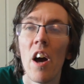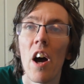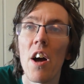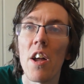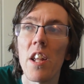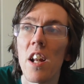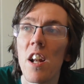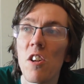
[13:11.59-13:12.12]

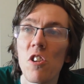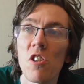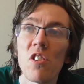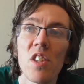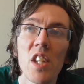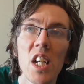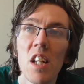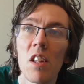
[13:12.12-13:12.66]
I really
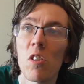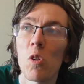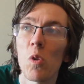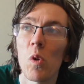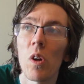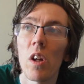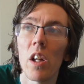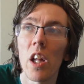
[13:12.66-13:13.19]
just need to
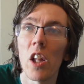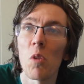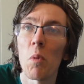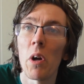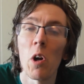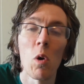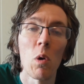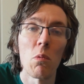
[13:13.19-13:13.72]
get
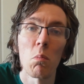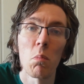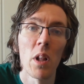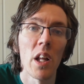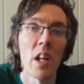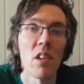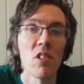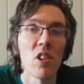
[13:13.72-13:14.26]
my own
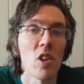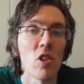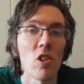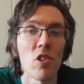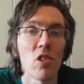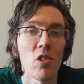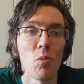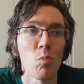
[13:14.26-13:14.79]
place and
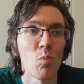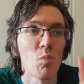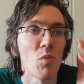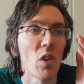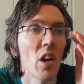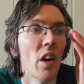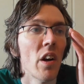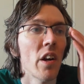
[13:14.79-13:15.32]
just
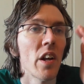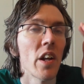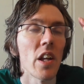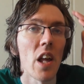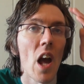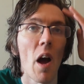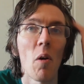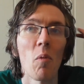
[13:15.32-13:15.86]

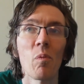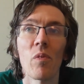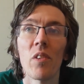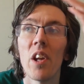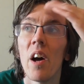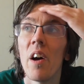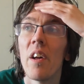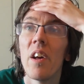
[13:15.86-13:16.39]
yeah.
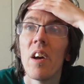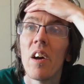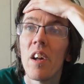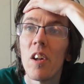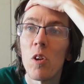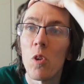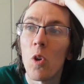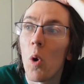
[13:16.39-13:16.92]

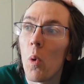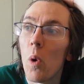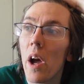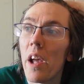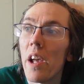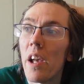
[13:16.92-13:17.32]
You know,